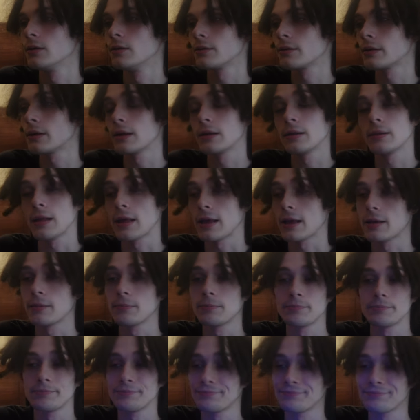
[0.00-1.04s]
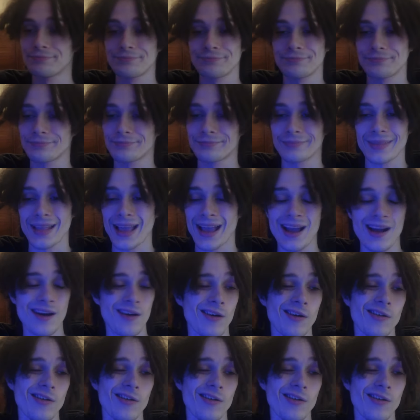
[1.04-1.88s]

what I'm saying? Like I don't,